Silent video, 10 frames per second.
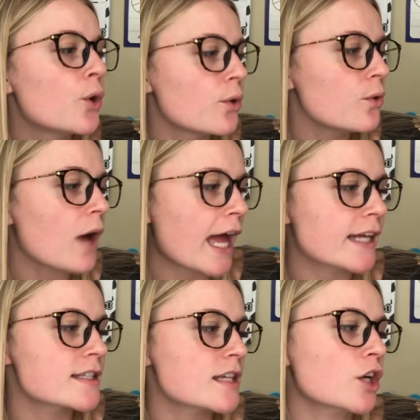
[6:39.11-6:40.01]
Who
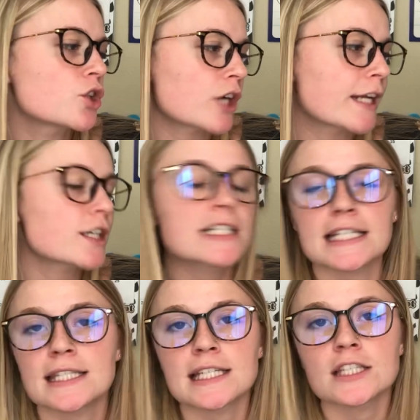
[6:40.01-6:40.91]
hikes a greater
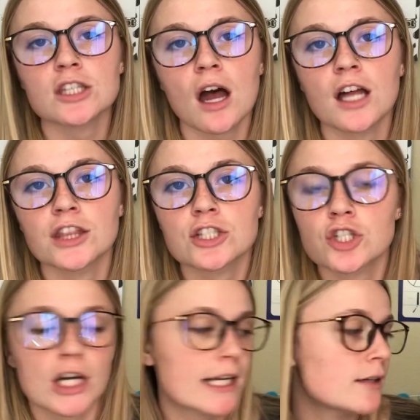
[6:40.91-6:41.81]
distance on the
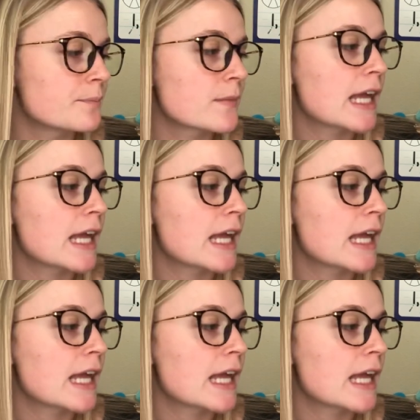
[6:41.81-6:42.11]
trail?